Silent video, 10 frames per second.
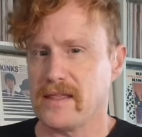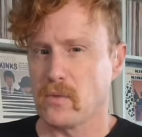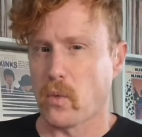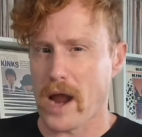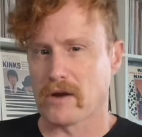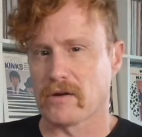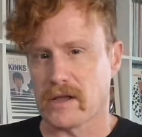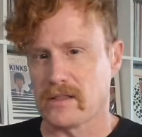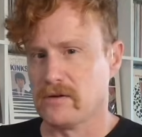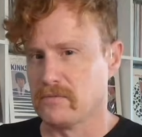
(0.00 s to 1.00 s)
then wiring
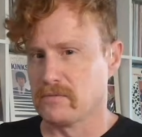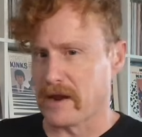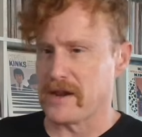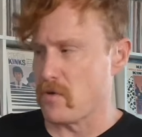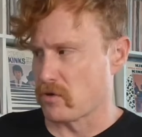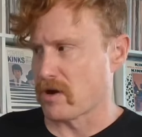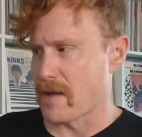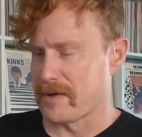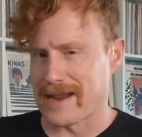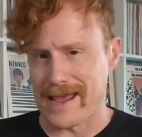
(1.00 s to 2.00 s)
the
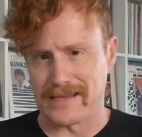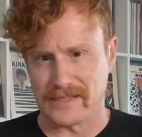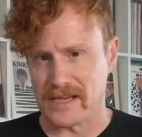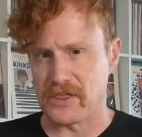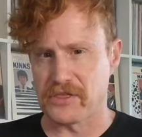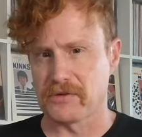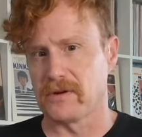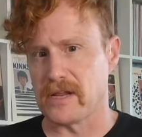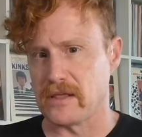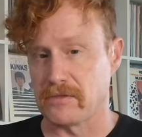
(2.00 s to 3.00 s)
radiogram and
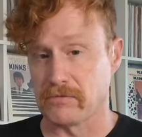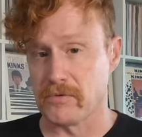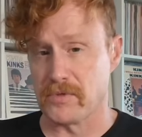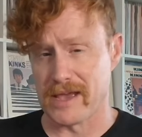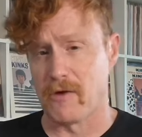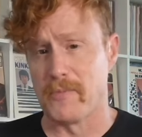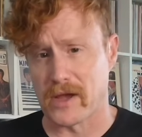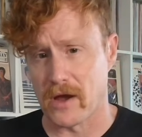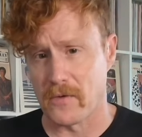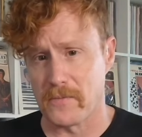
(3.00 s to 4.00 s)
AC30 through the
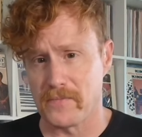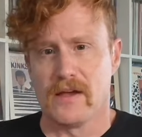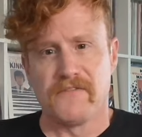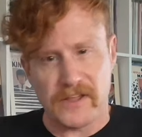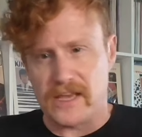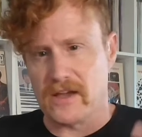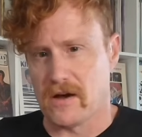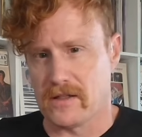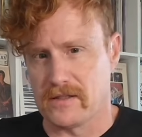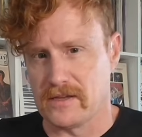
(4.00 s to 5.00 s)
Elpico. Flicking
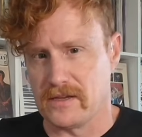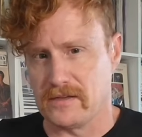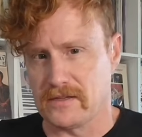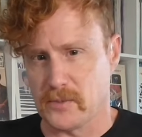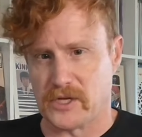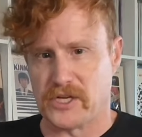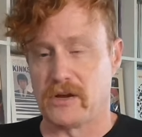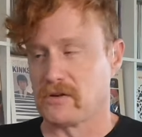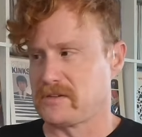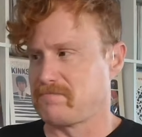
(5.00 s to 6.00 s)
on the switch, he
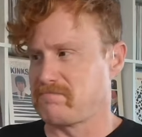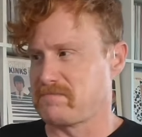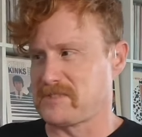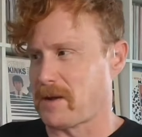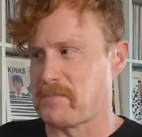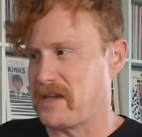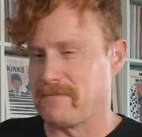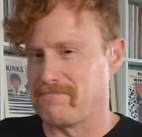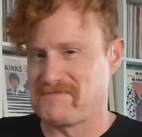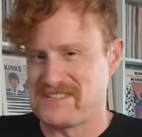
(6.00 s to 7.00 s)
heard
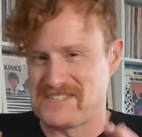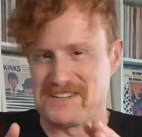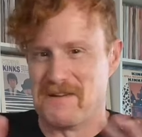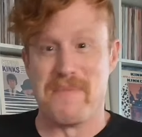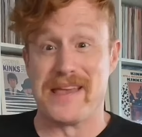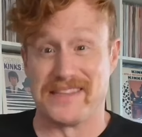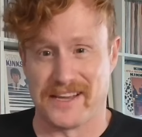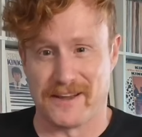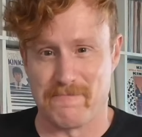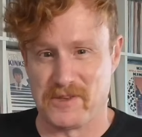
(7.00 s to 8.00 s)
something
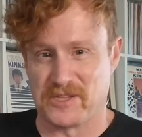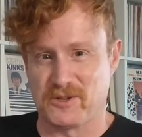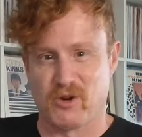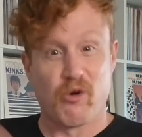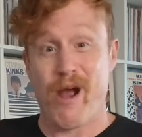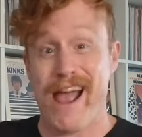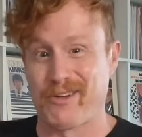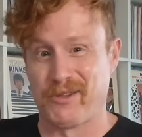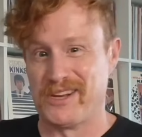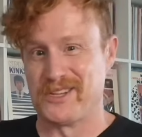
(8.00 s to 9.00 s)
amazing, this
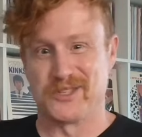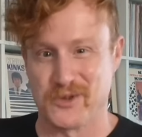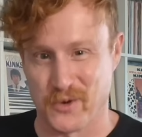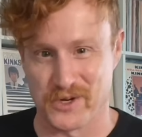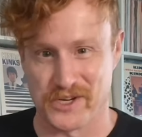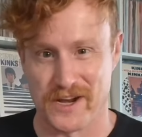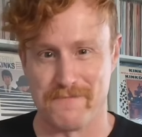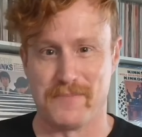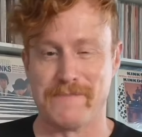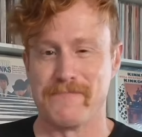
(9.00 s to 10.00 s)
crackle and distortion,
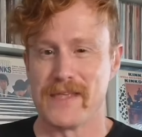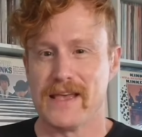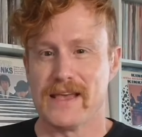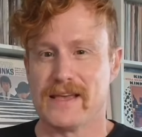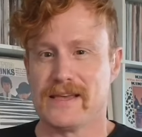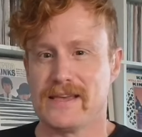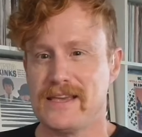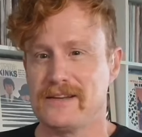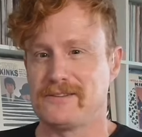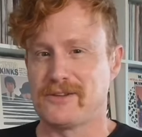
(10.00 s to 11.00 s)
but he
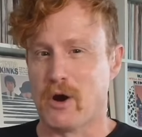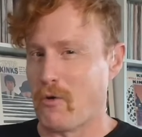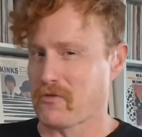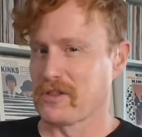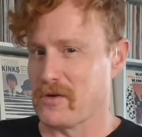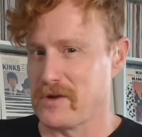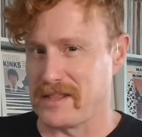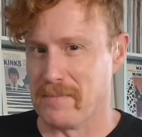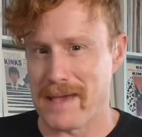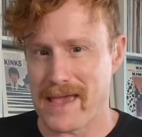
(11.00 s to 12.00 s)
had overloaded
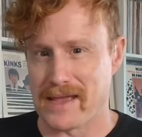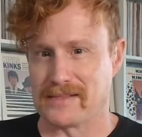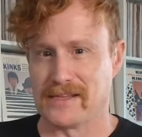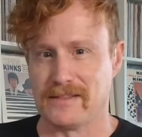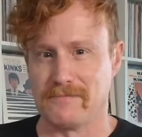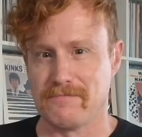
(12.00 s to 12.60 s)
the mains, and